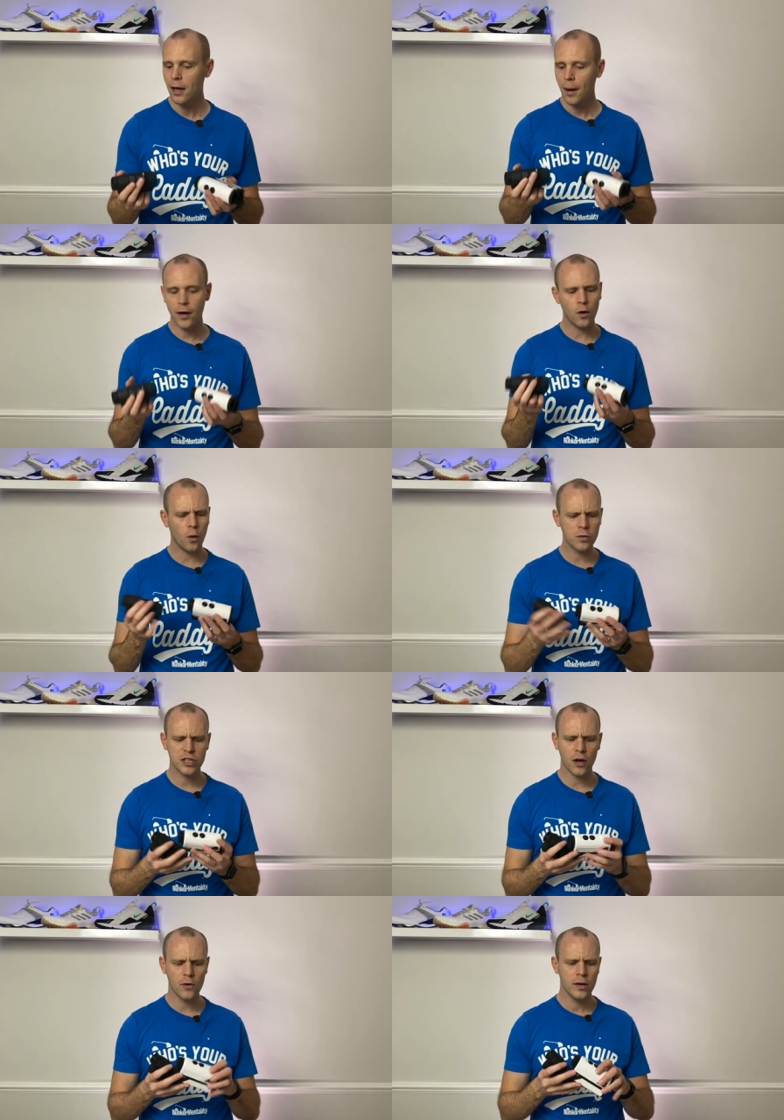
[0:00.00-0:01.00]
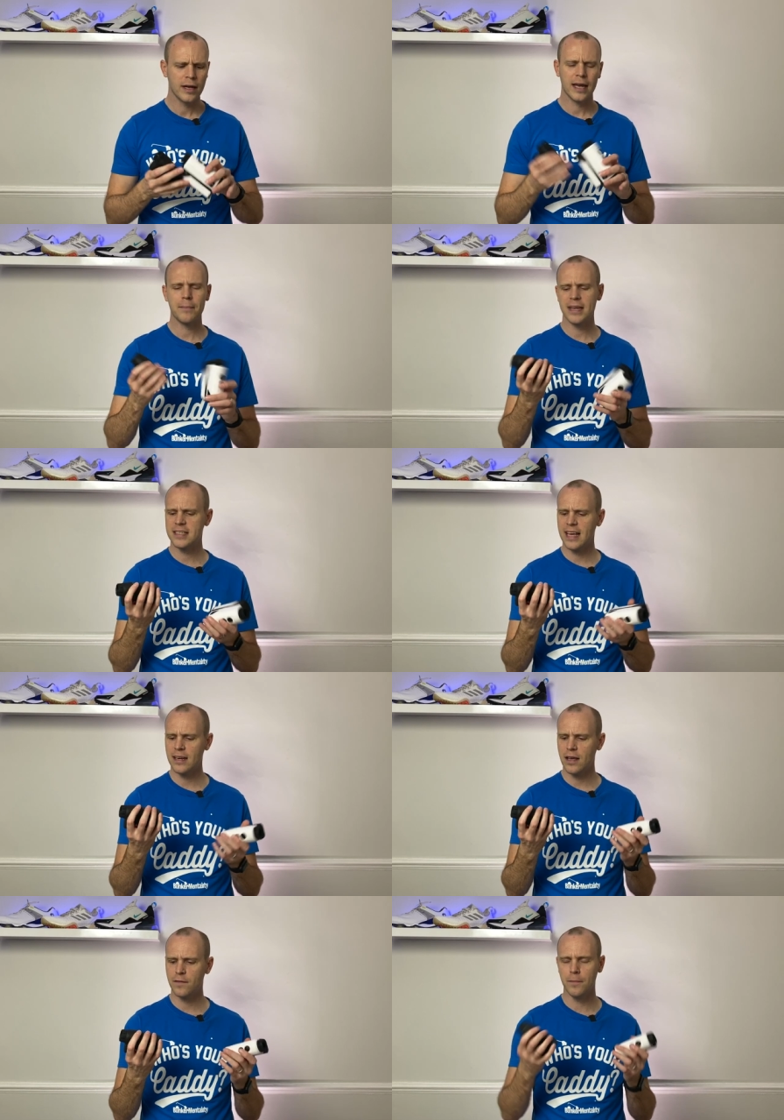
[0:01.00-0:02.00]
And also, it means then
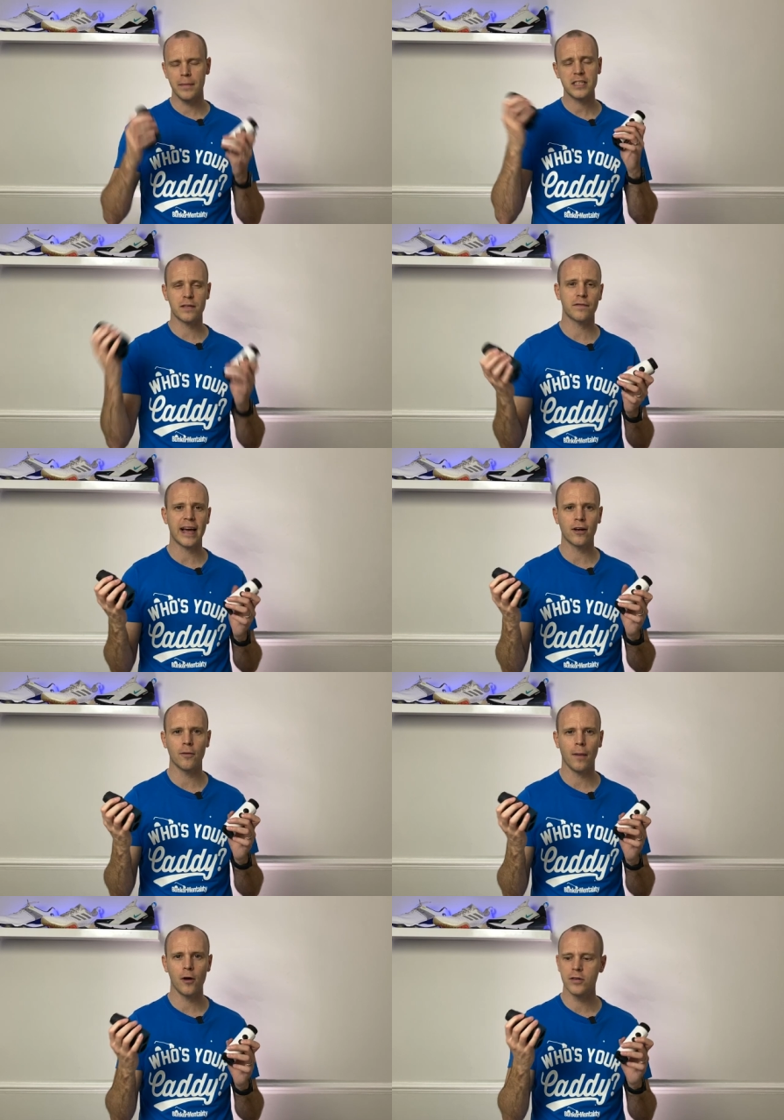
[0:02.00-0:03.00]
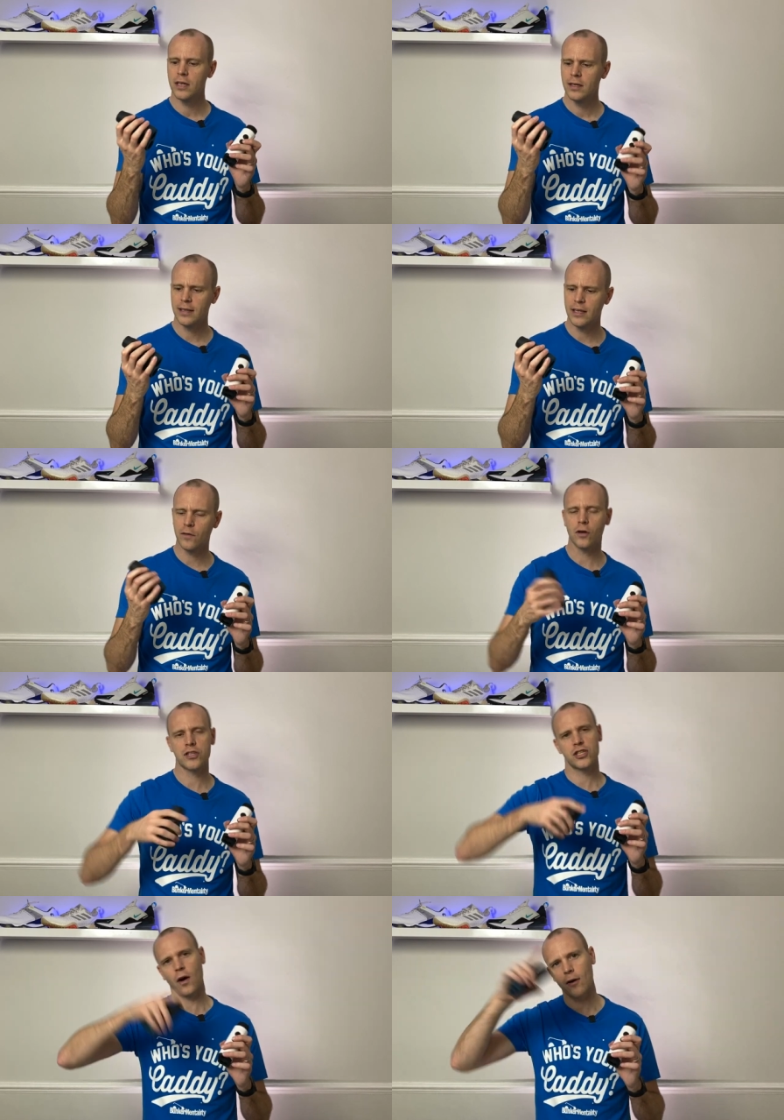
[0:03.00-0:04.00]
that if you miss the flag lock mode, then you've got to
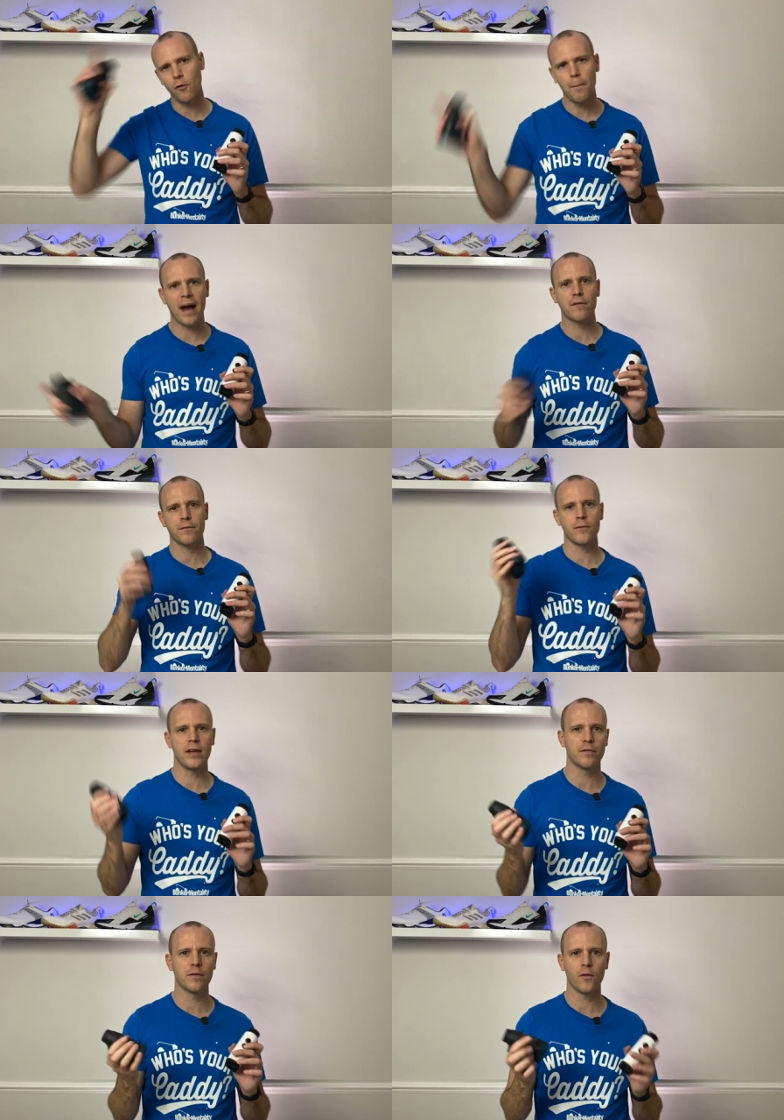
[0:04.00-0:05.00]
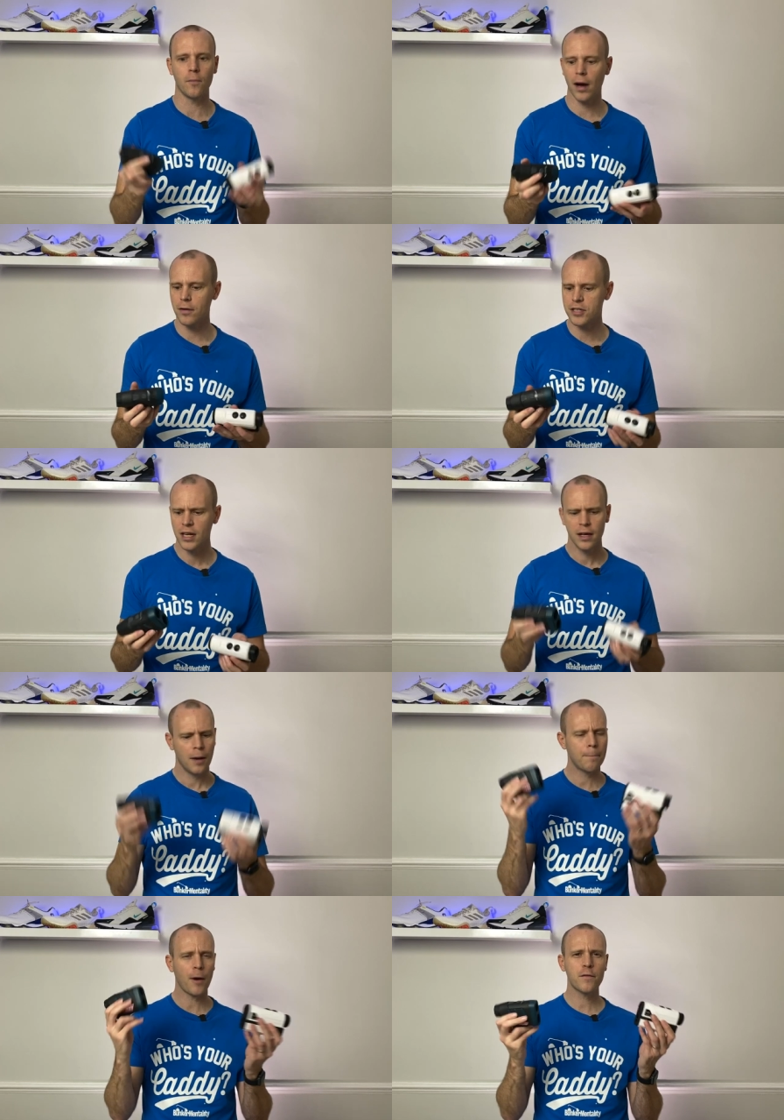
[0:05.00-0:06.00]
cycle back through the other four modes.
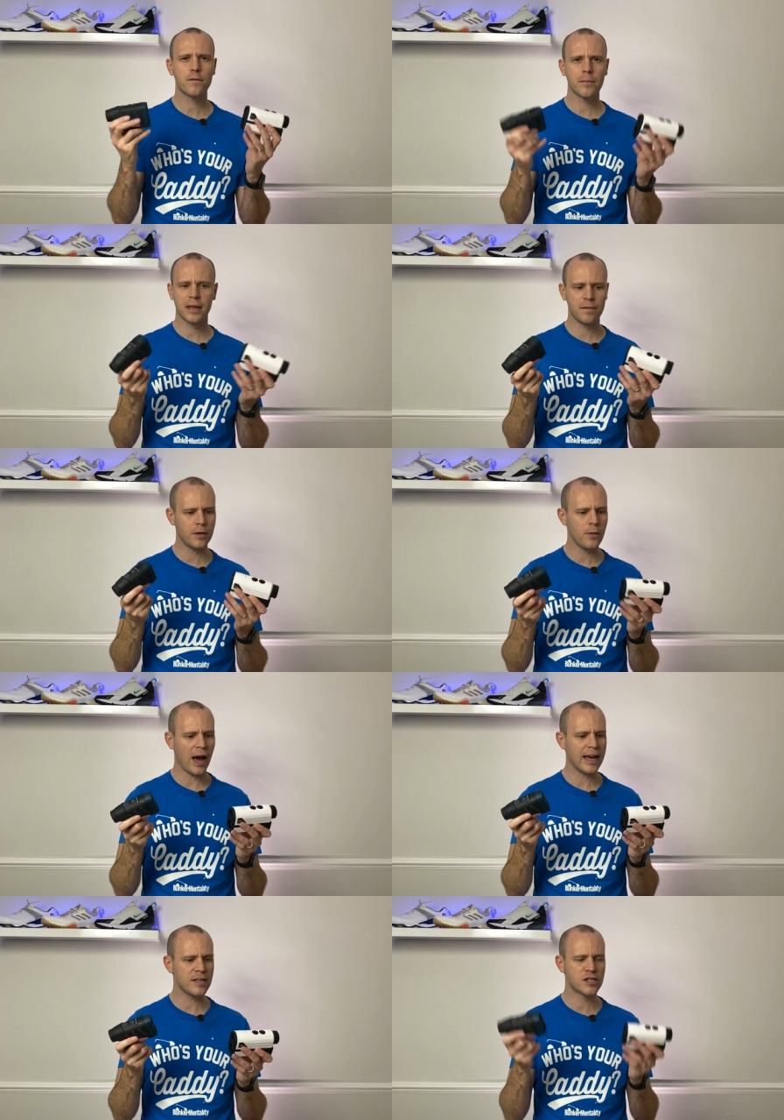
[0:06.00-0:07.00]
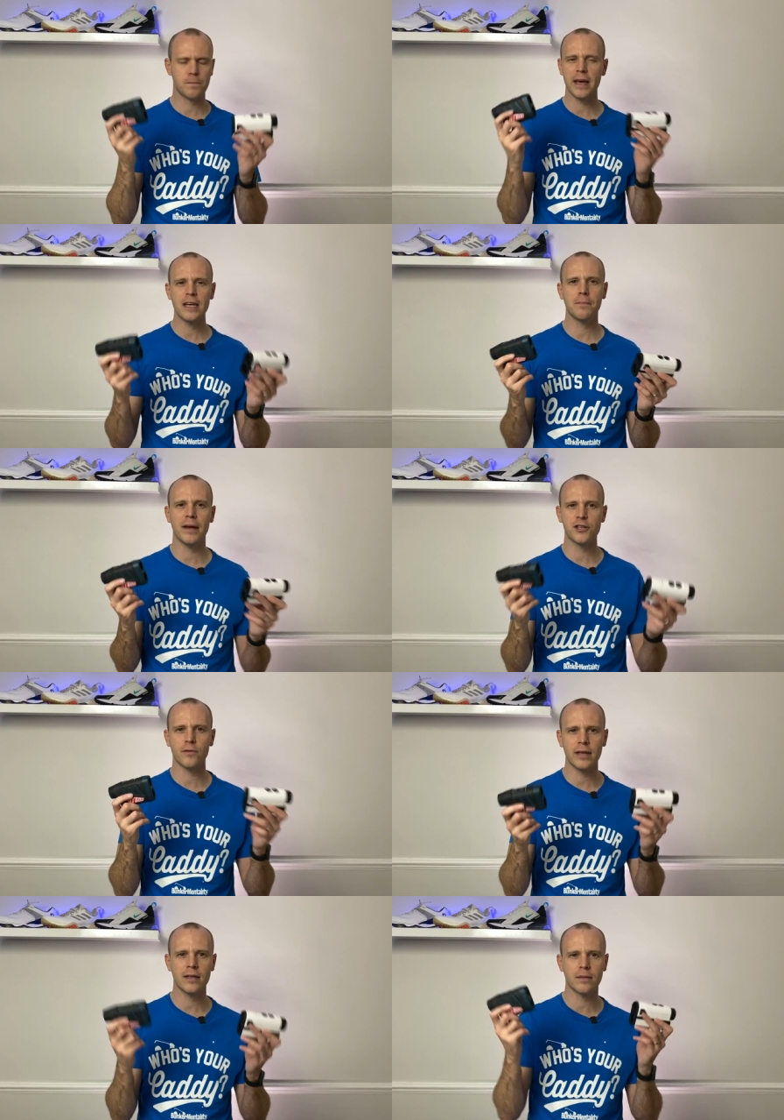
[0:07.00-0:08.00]
And both of them give you a speed
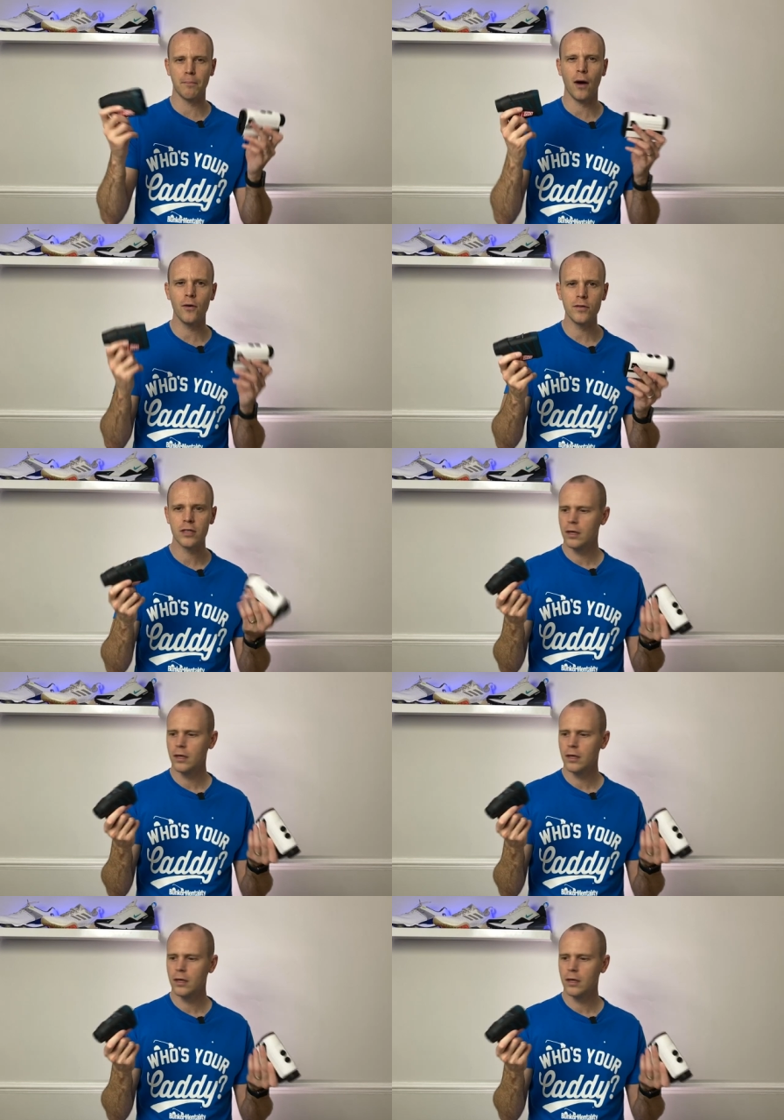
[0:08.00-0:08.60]
measuring mode,